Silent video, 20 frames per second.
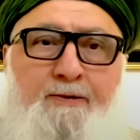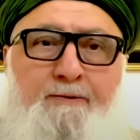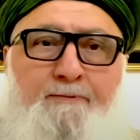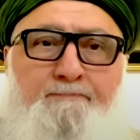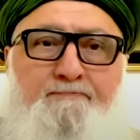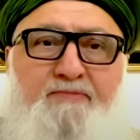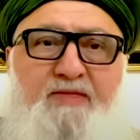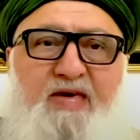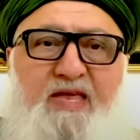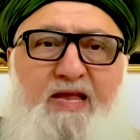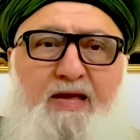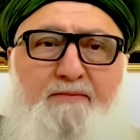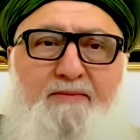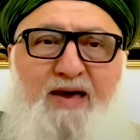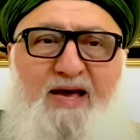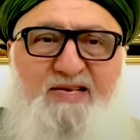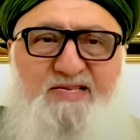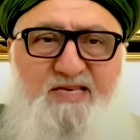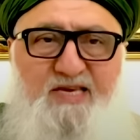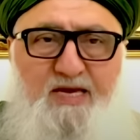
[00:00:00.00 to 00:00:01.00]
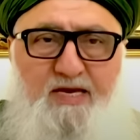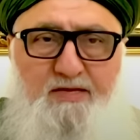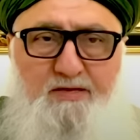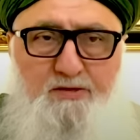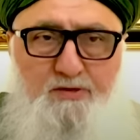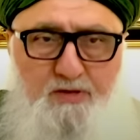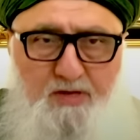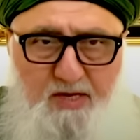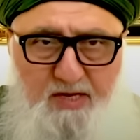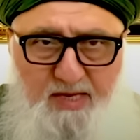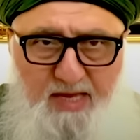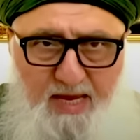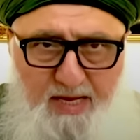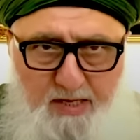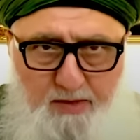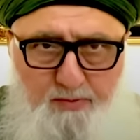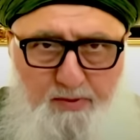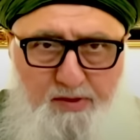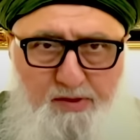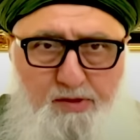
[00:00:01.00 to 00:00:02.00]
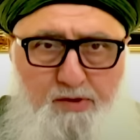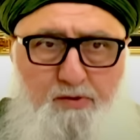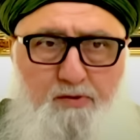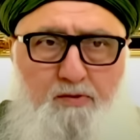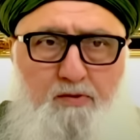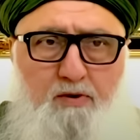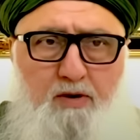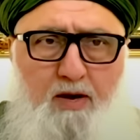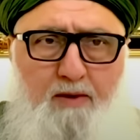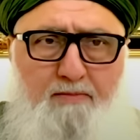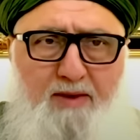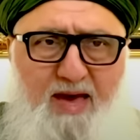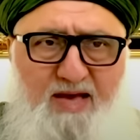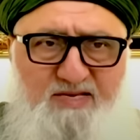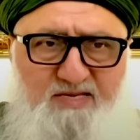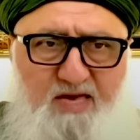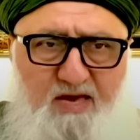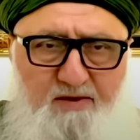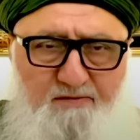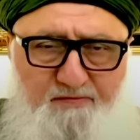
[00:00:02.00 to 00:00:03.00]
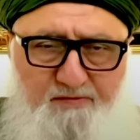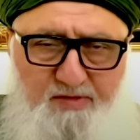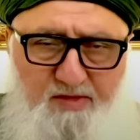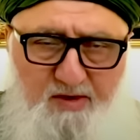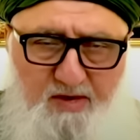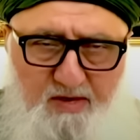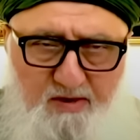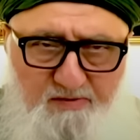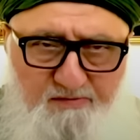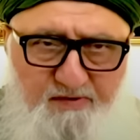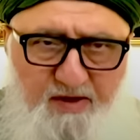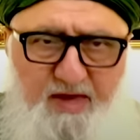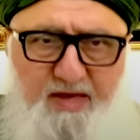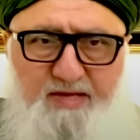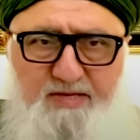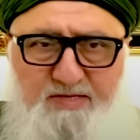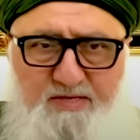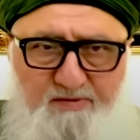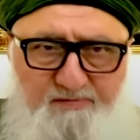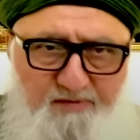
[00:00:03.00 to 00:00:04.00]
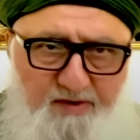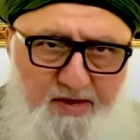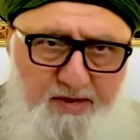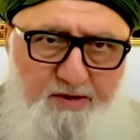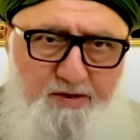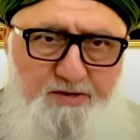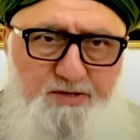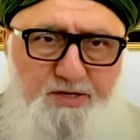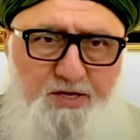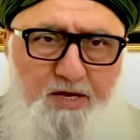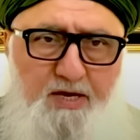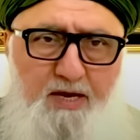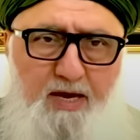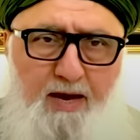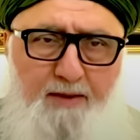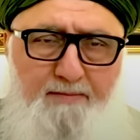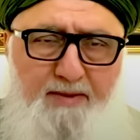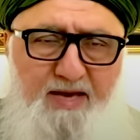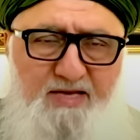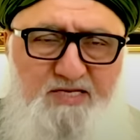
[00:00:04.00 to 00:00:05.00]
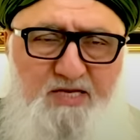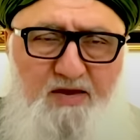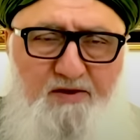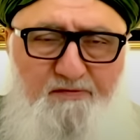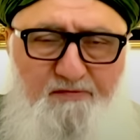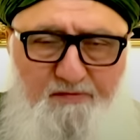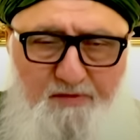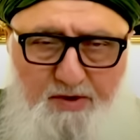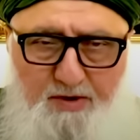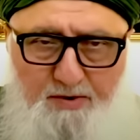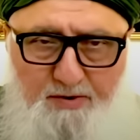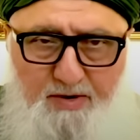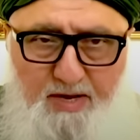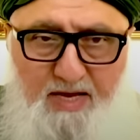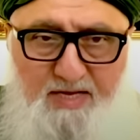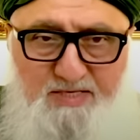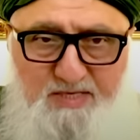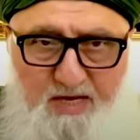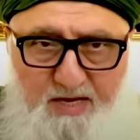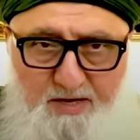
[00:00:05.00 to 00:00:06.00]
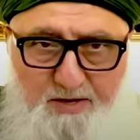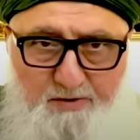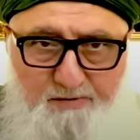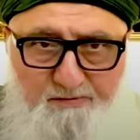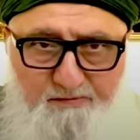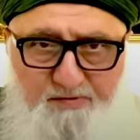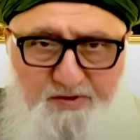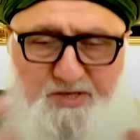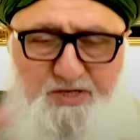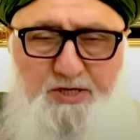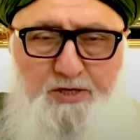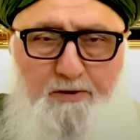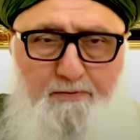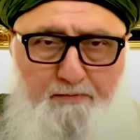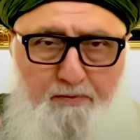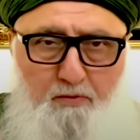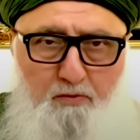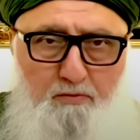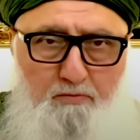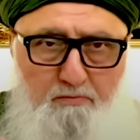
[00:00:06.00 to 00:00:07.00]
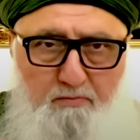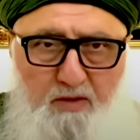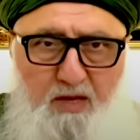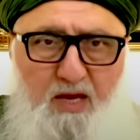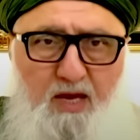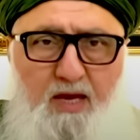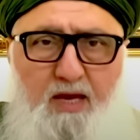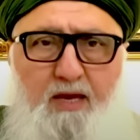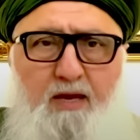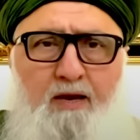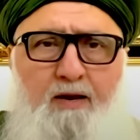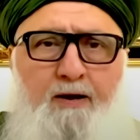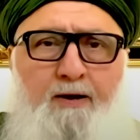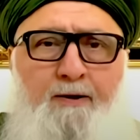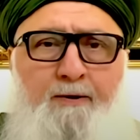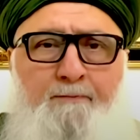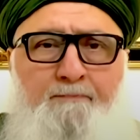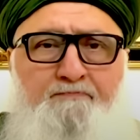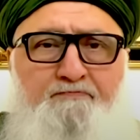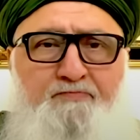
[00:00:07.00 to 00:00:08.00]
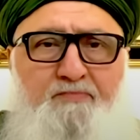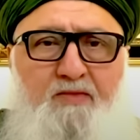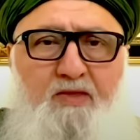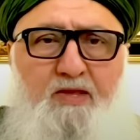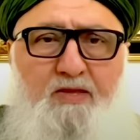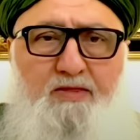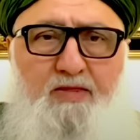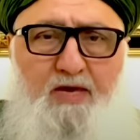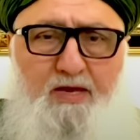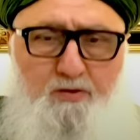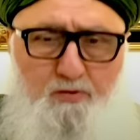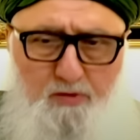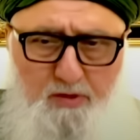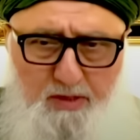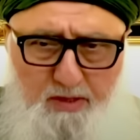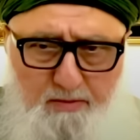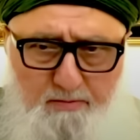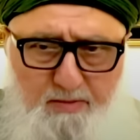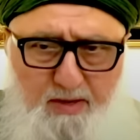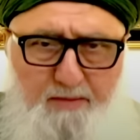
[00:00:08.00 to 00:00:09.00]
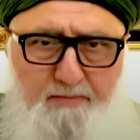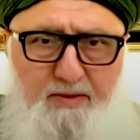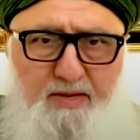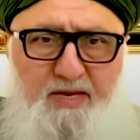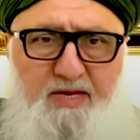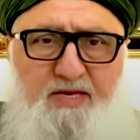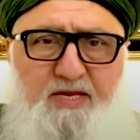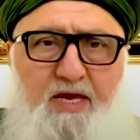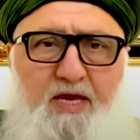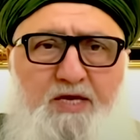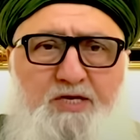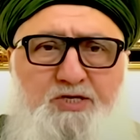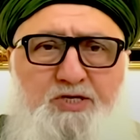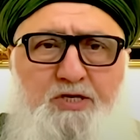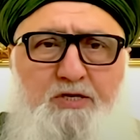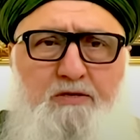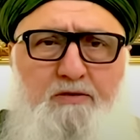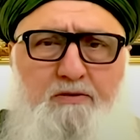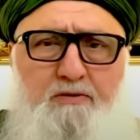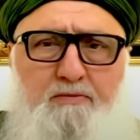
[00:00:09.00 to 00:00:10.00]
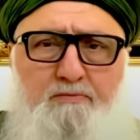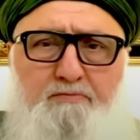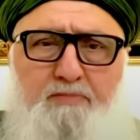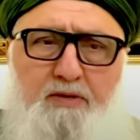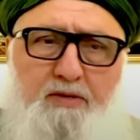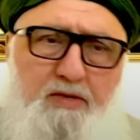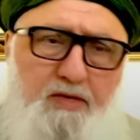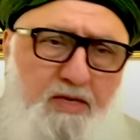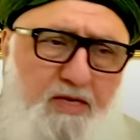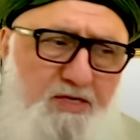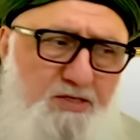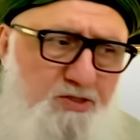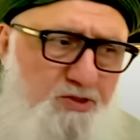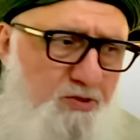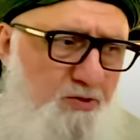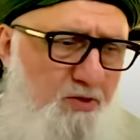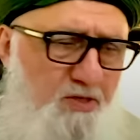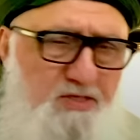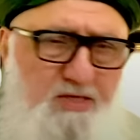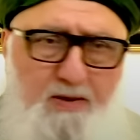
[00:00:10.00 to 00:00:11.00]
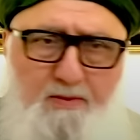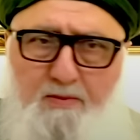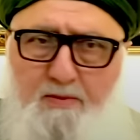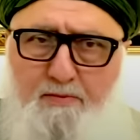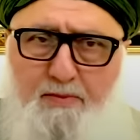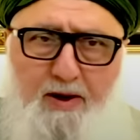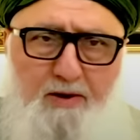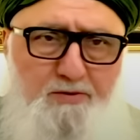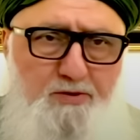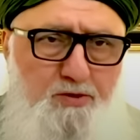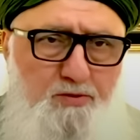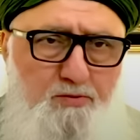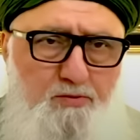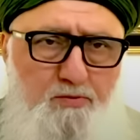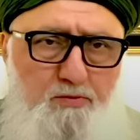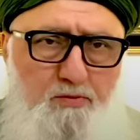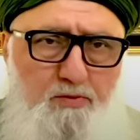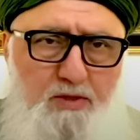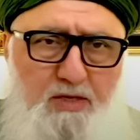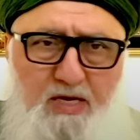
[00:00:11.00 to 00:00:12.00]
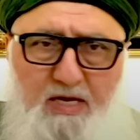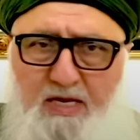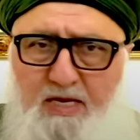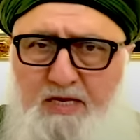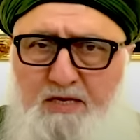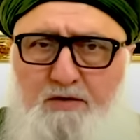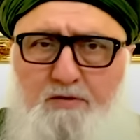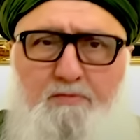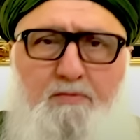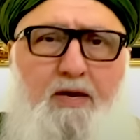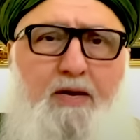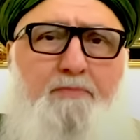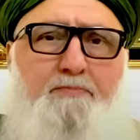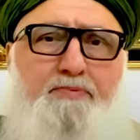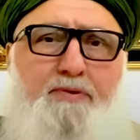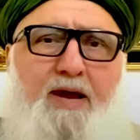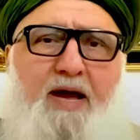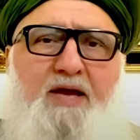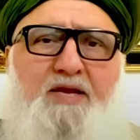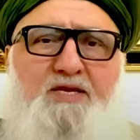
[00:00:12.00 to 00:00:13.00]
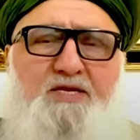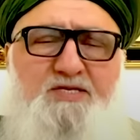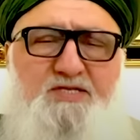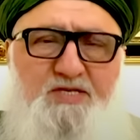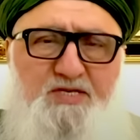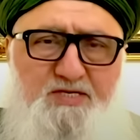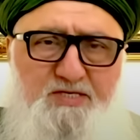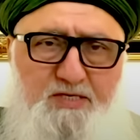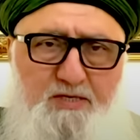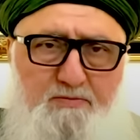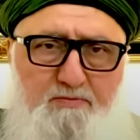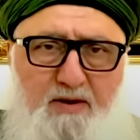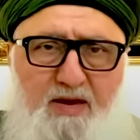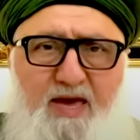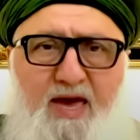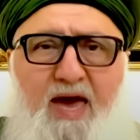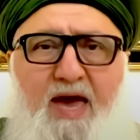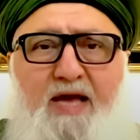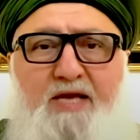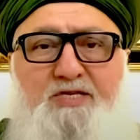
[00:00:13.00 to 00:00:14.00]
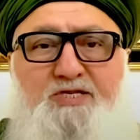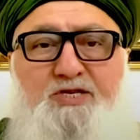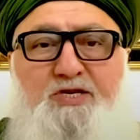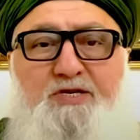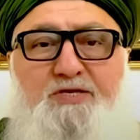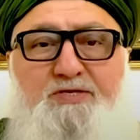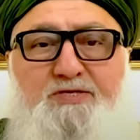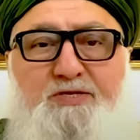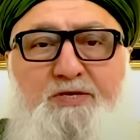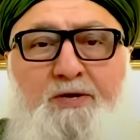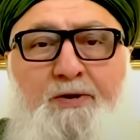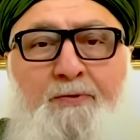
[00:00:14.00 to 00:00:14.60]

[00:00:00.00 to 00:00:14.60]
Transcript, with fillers: that I'm asking to connect with you, I'm asking for the conveyance of energy, I'm asking for your nazar, your vision upon me not only in my meditation but as soon as I'm about to get into my practices and my actions.